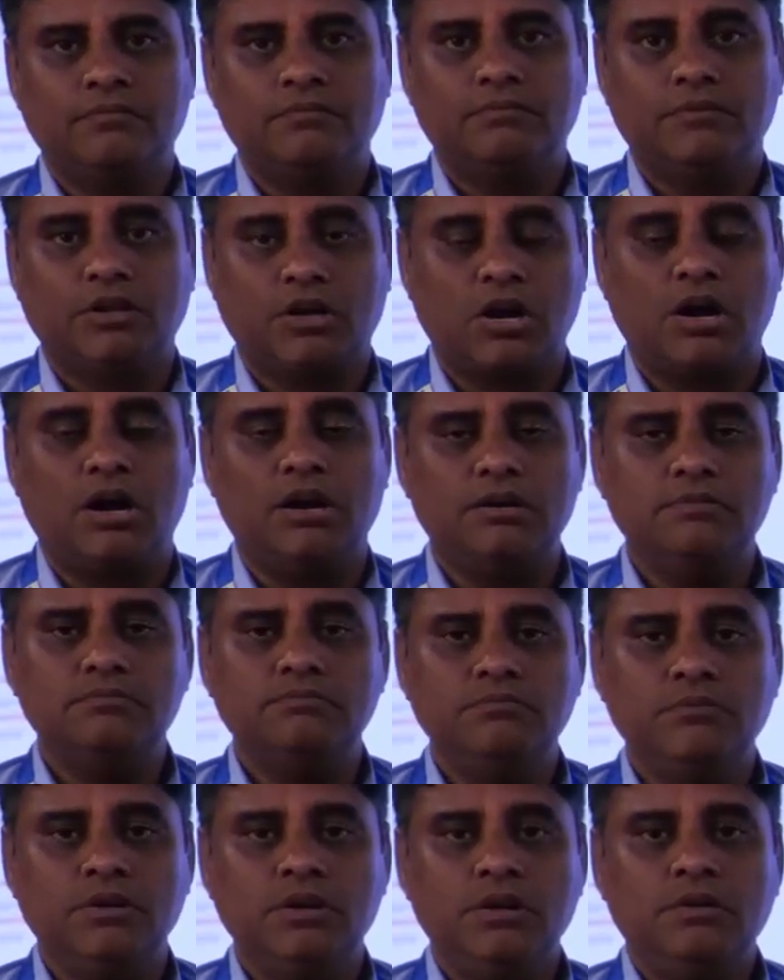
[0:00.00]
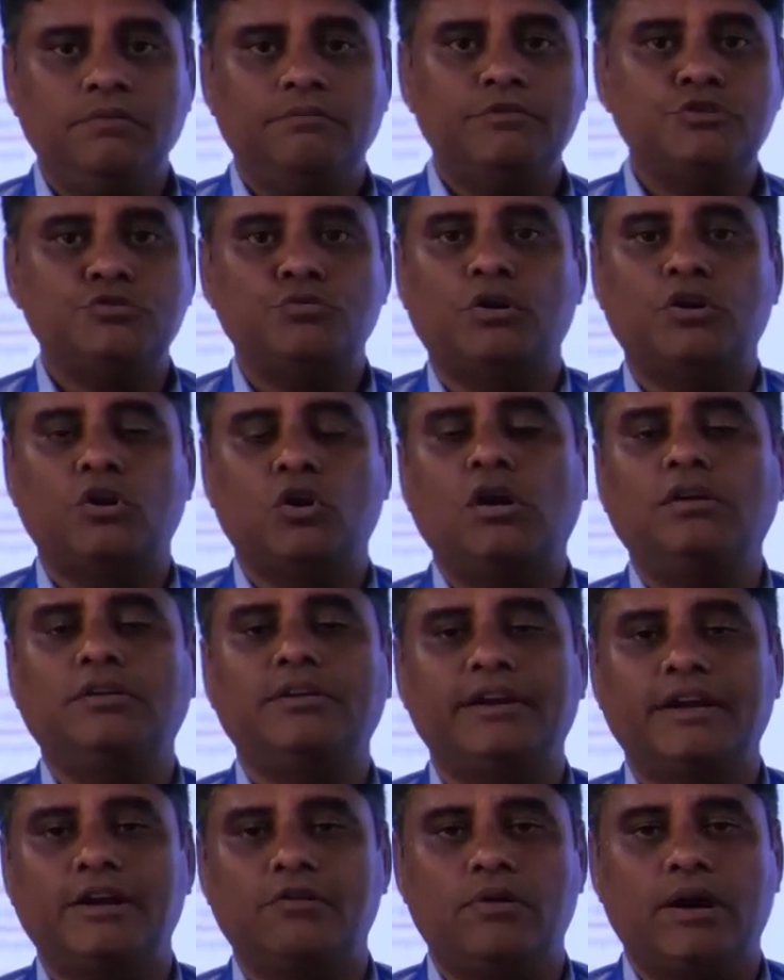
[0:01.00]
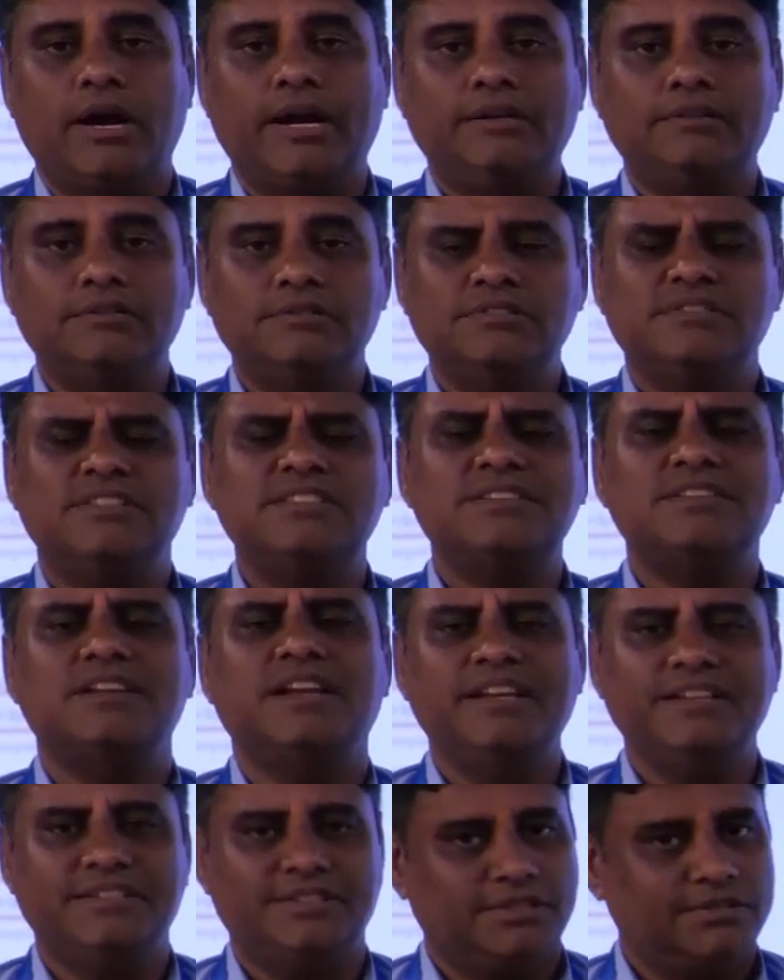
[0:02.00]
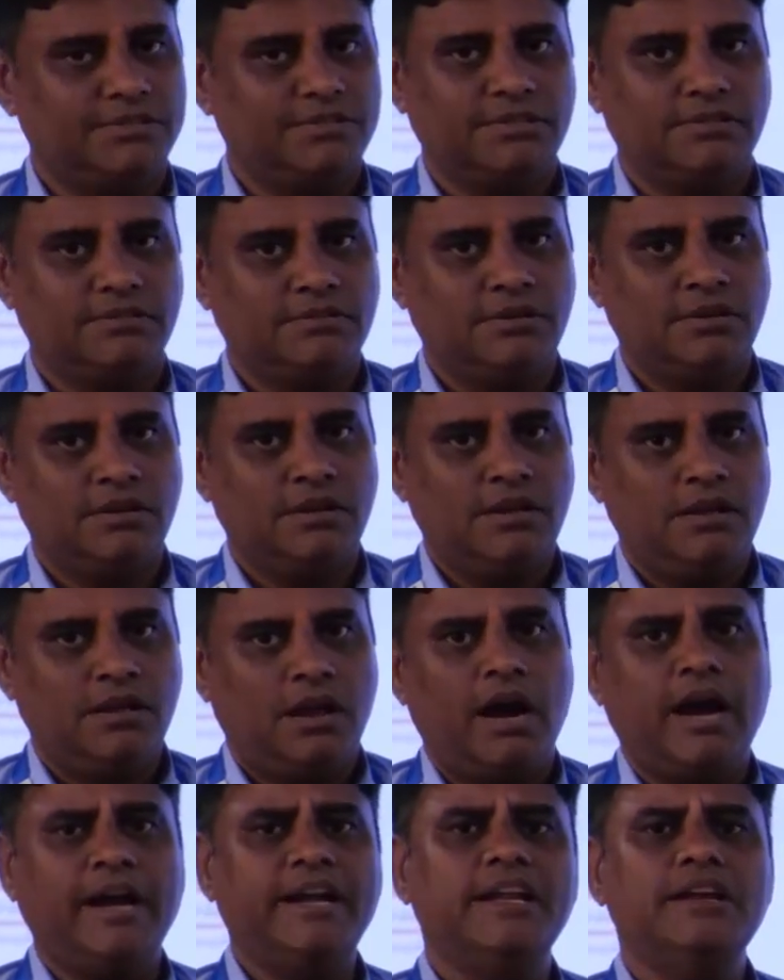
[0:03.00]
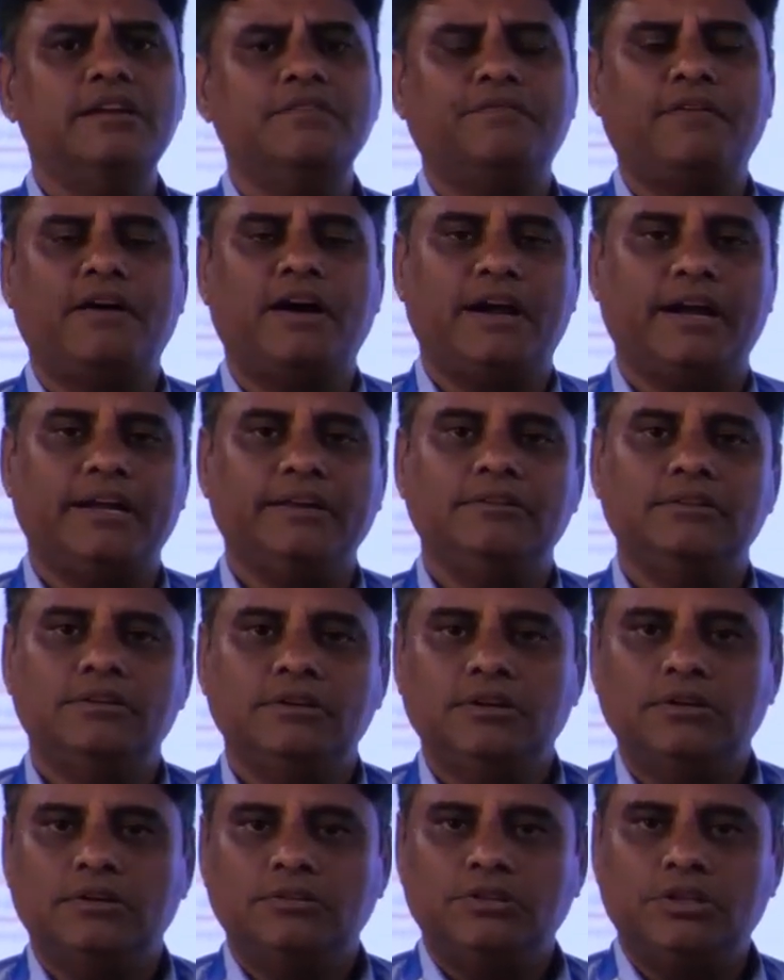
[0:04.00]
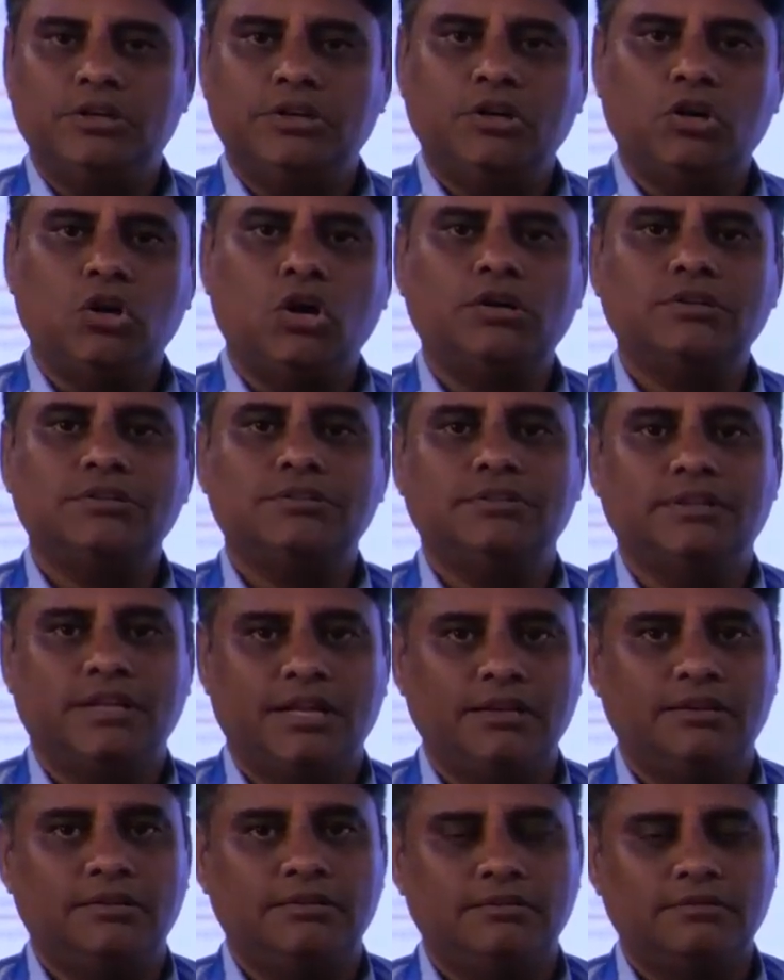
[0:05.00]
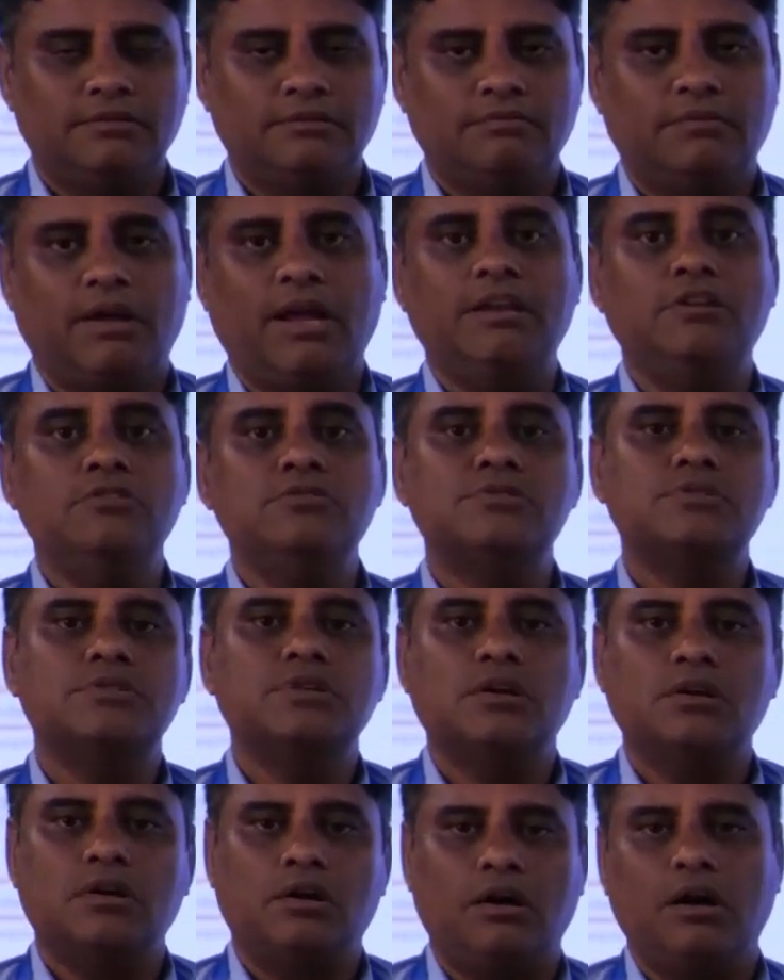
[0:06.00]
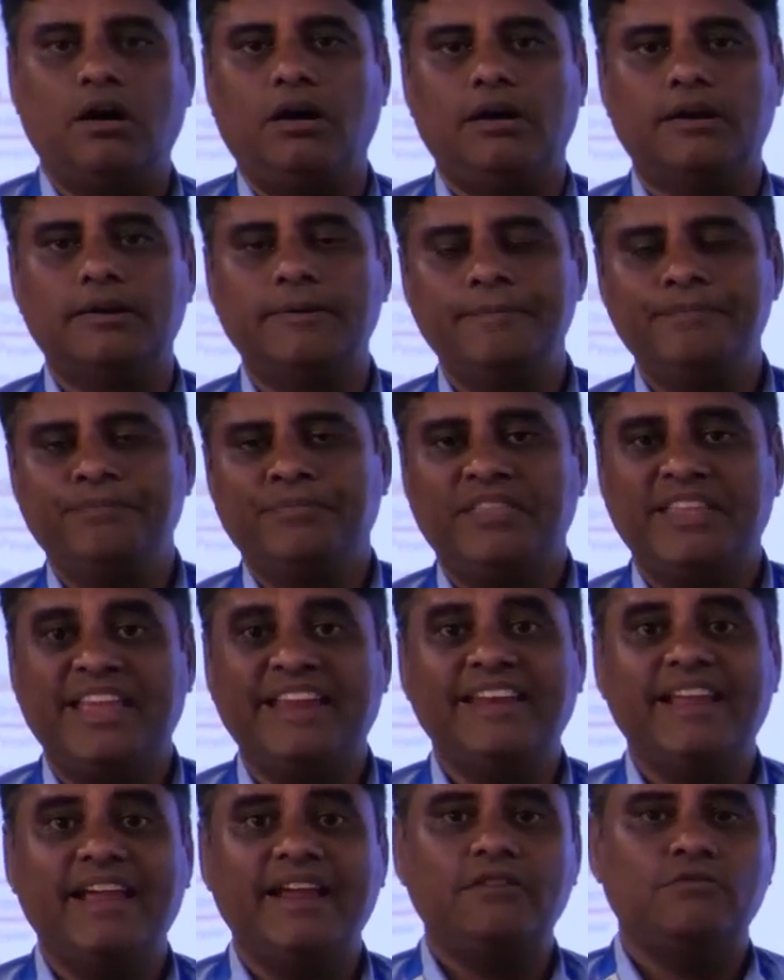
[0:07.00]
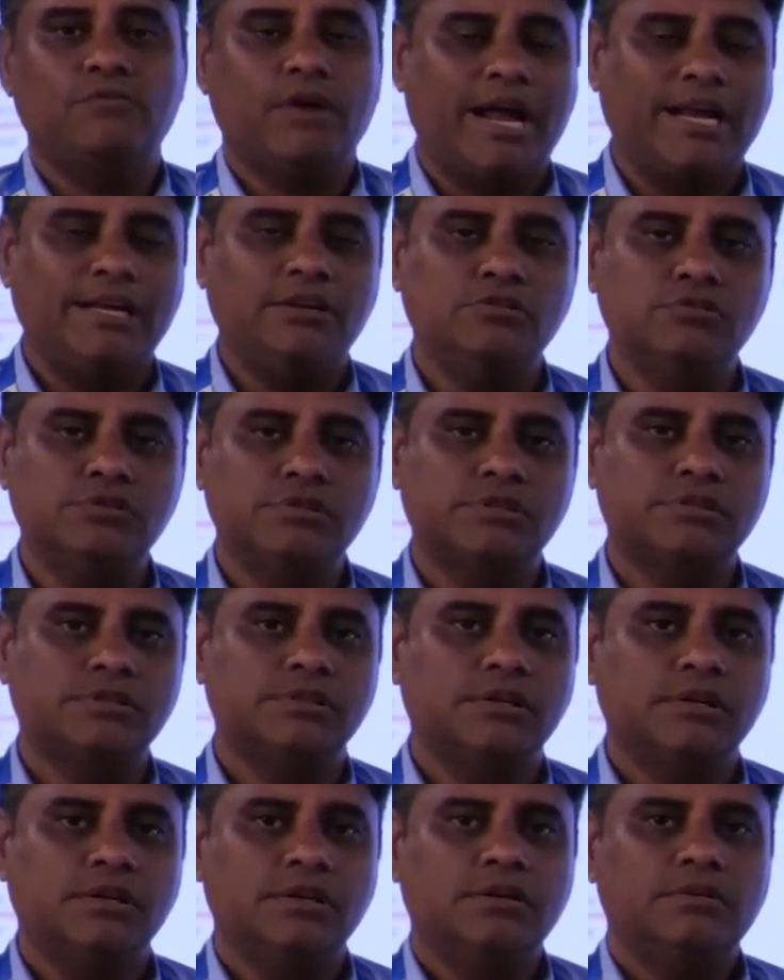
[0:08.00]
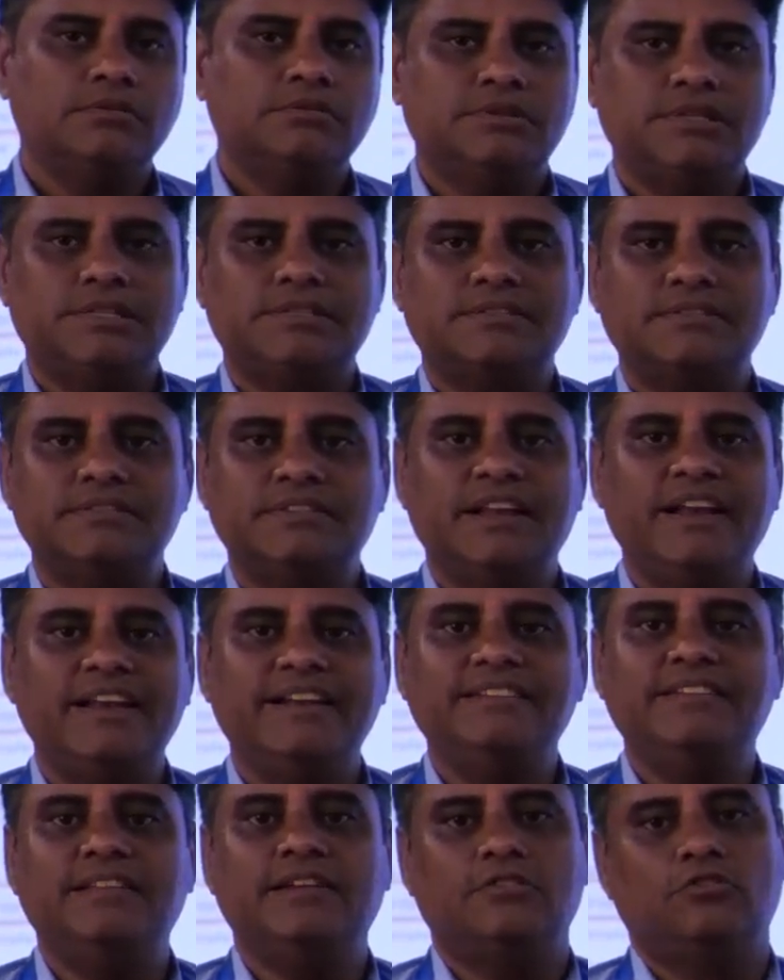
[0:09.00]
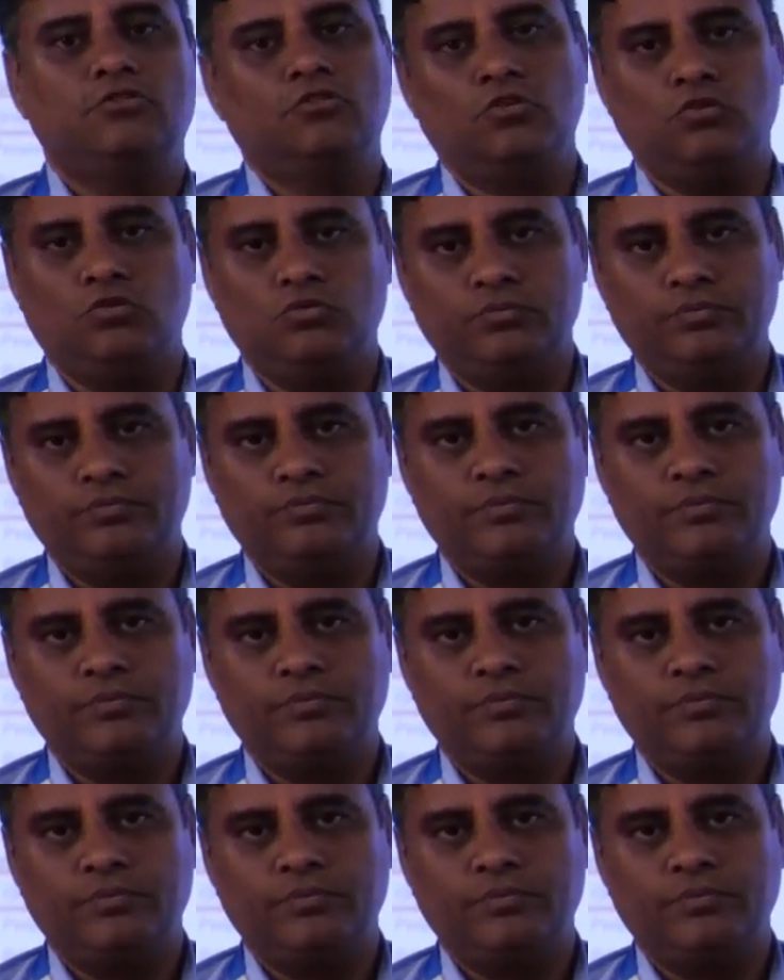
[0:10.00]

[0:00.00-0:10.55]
The column which were not required, just delete it. Identify the not null values or NaN values, just delete the row.